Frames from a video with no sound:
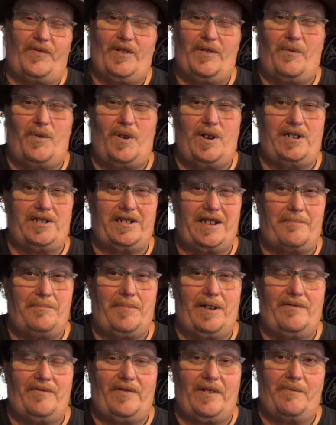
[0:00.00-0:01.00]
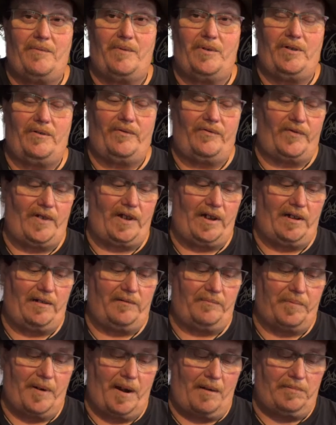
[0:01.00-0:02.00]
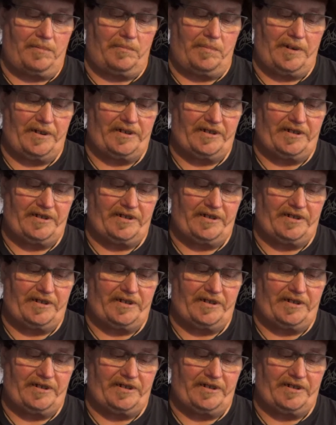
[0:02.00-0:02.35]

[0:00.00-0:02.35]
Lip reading: it was, I believe they would have probably